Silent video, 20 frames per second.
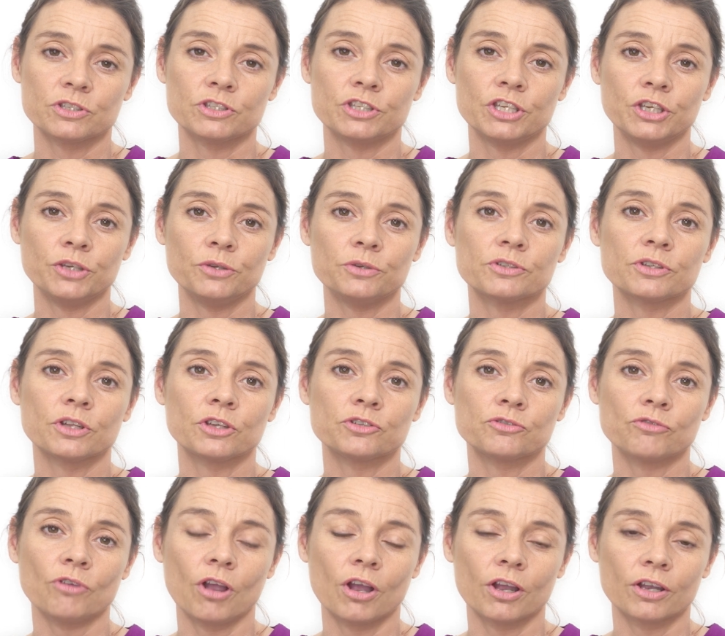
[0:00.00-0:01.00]
us to use a
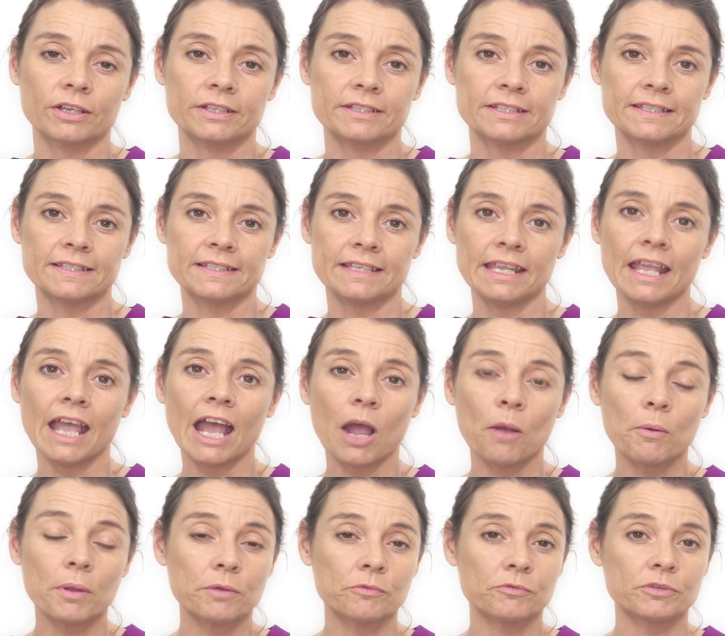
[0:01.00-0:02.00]
drug to see
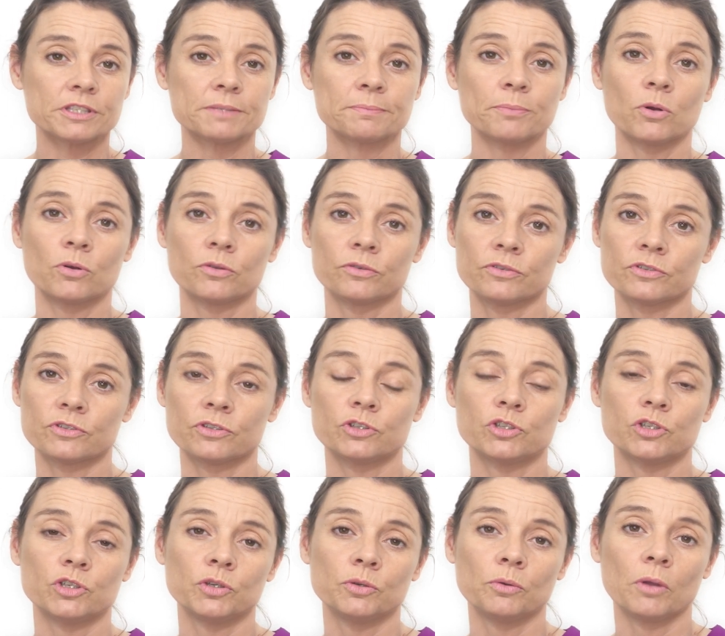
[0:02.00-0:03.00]
how it responds
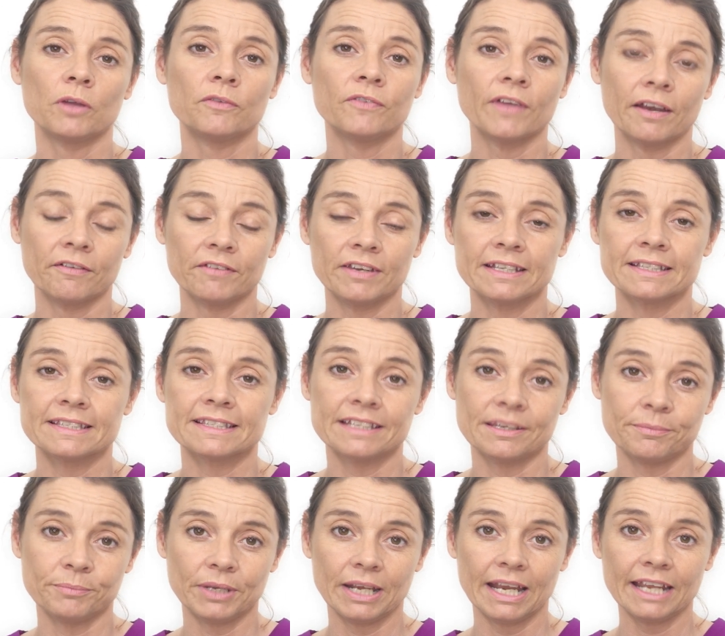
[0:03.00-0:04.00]
to ovarian
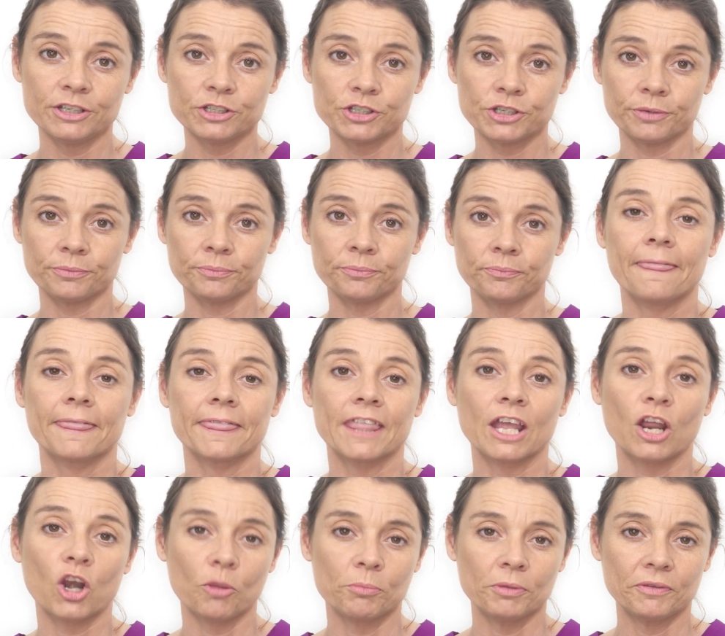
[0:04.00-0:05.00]
stimulation. The
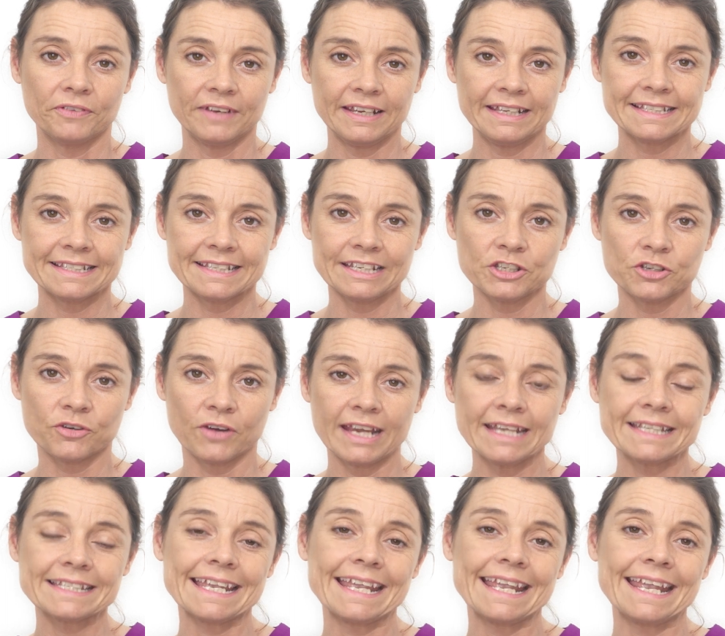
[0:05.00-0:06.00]
clomiphene
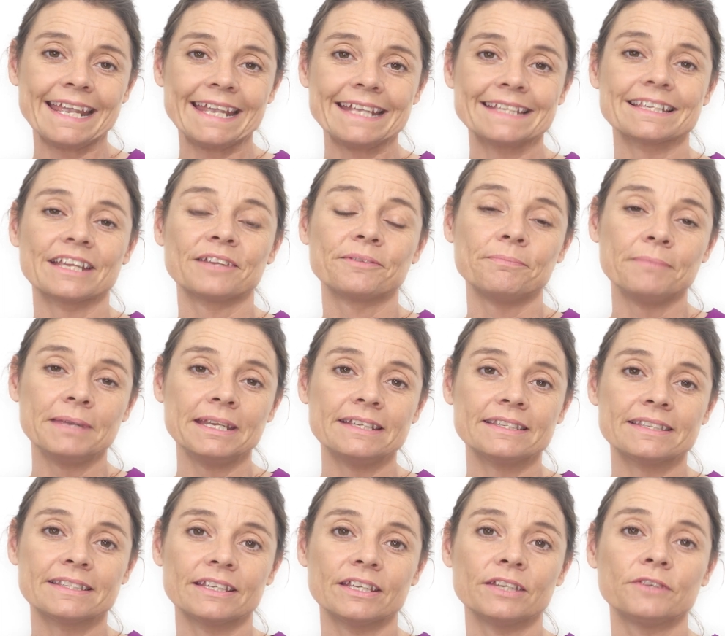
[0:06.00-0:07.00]
citrate is
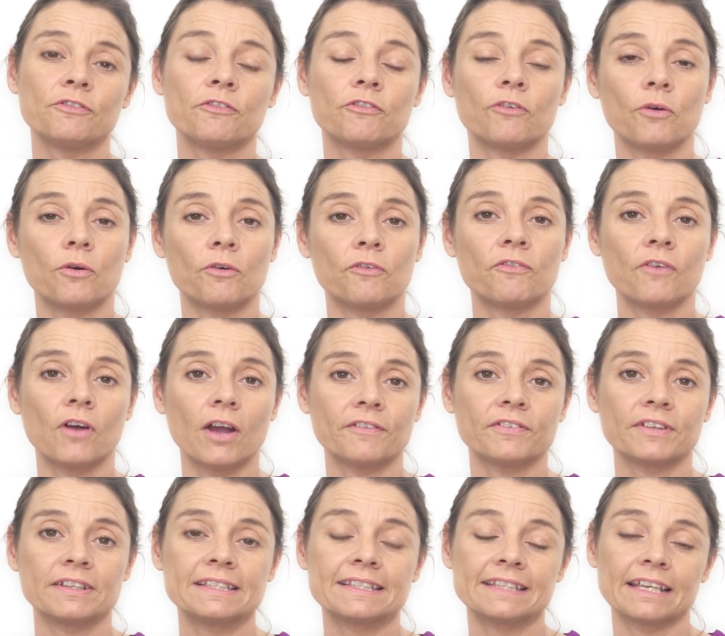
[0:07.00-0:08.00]
administered for
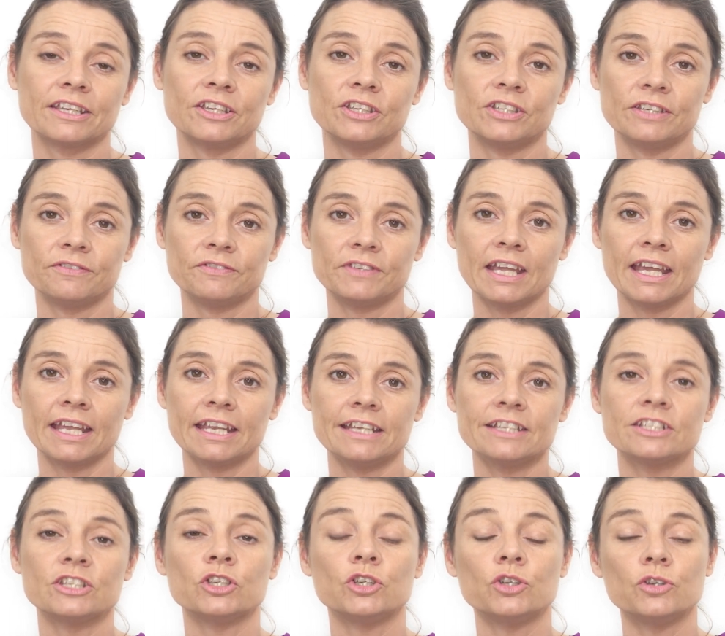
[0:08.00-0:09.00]
5 consecutive
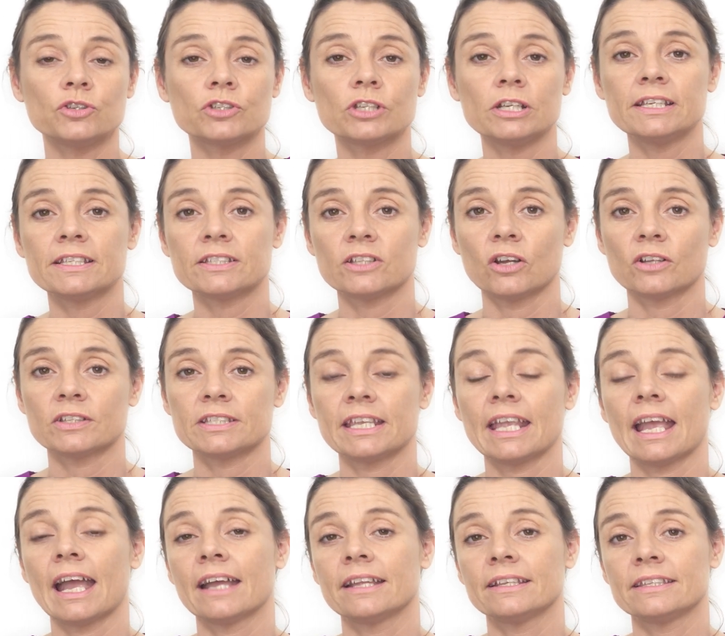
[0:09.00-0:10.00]
days, usually
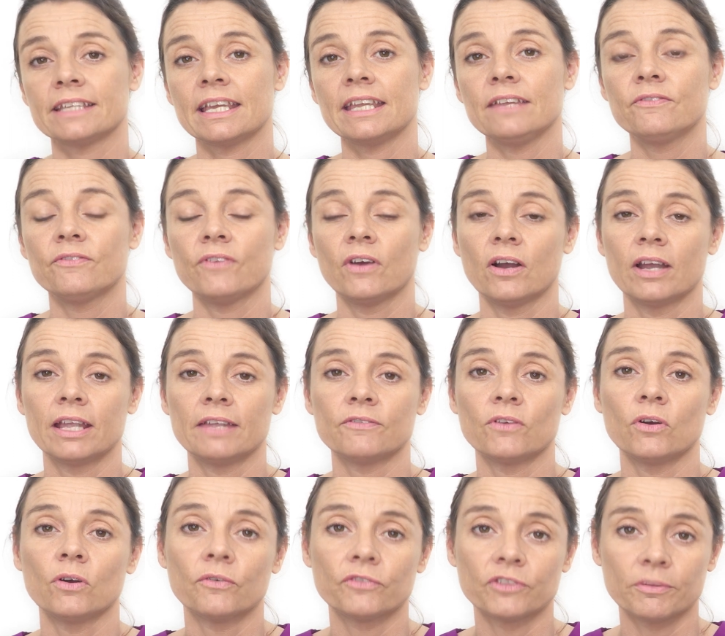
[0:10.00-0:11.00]
starting at day 5
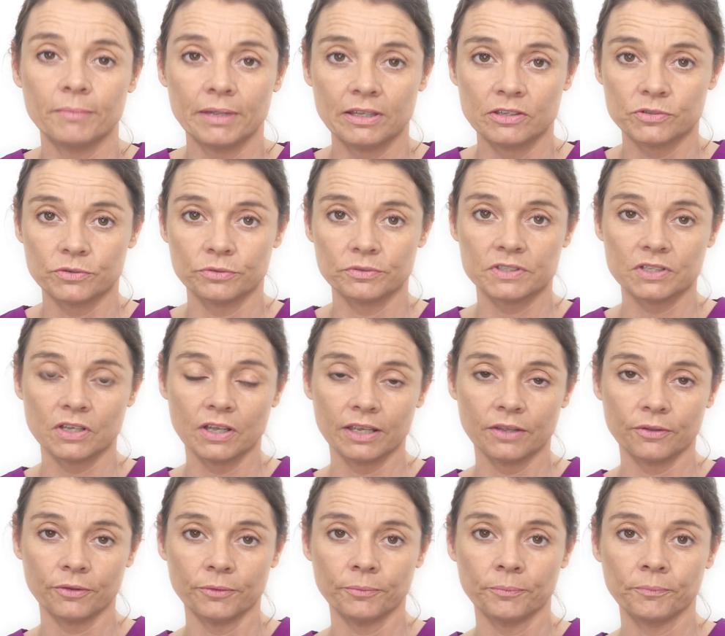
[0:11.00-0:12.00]
of the menstrual
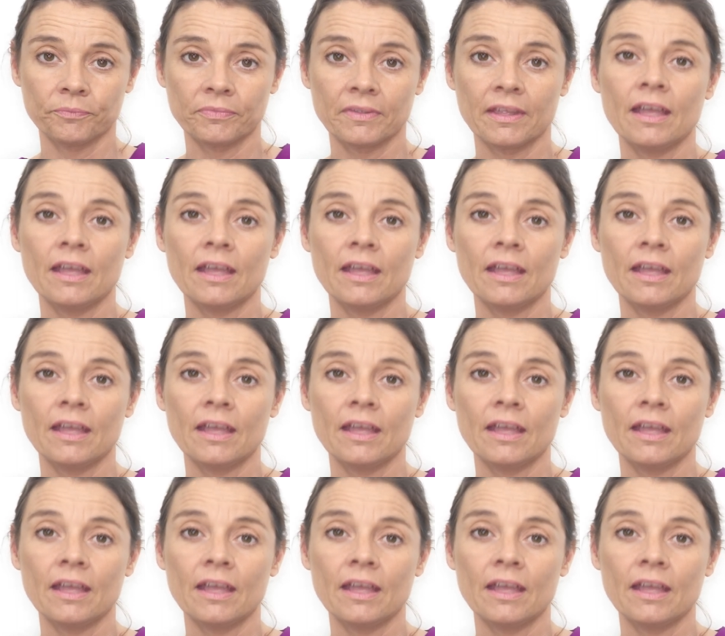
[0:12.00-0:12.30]
cycle.